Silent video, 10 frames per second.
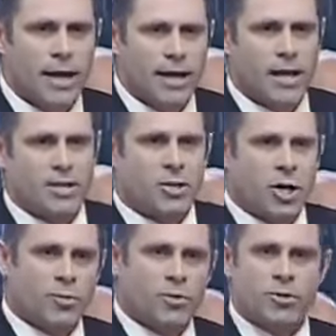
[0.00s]
It
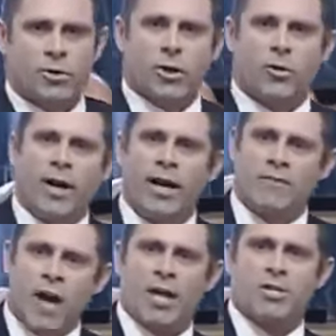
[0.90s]
starts with a certain degree
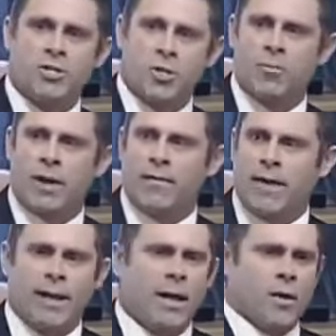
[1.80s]
of not assuming
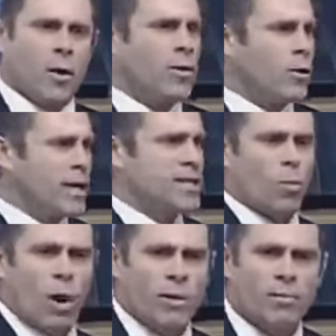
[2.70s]
that the only
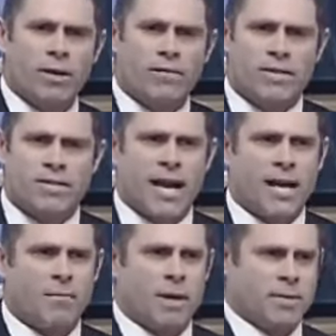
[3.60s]
reason why we believe in the
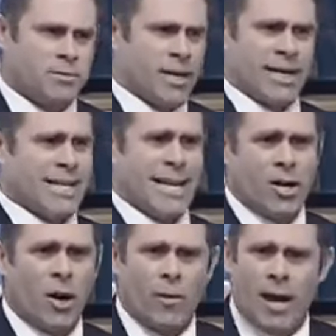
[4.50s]
Second Amendment is because the
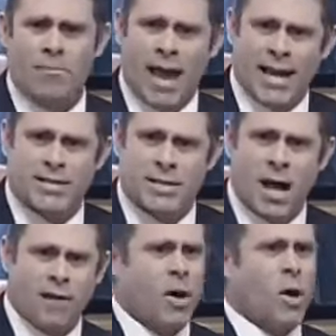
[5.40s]
NRA paid us
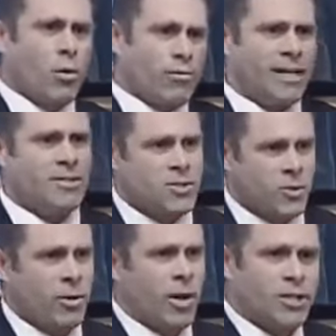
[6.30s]
off. Well, if that's the
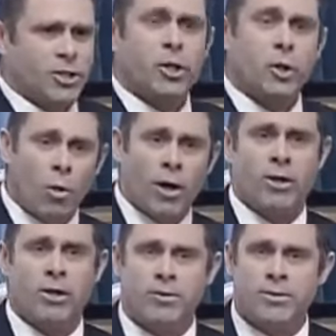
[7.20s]
sort of logic you want to
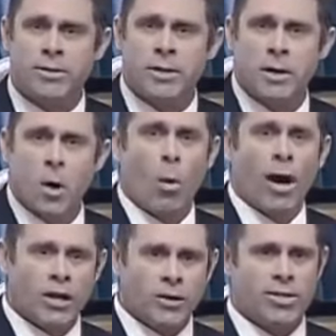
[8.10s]
use, why
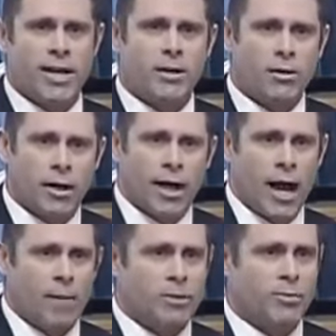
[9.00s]
don't you go take a look at
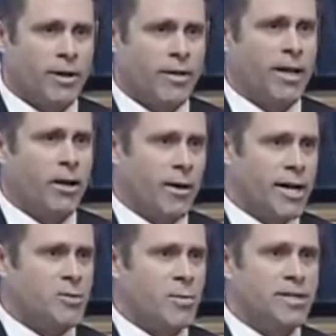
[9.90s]
how much money the
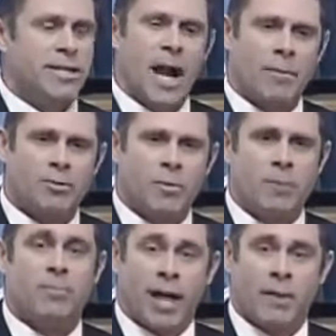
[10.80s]
NRA spends and how much
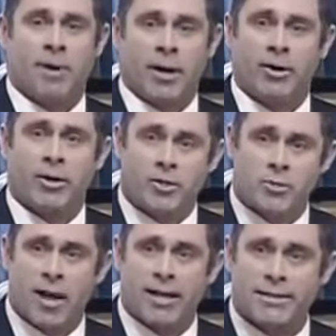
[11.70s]
money Planned Parenthood
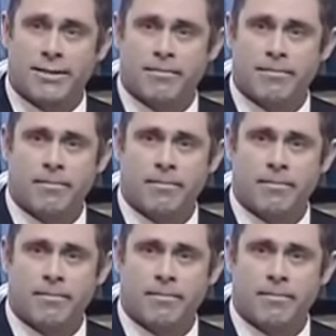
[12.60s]
spends?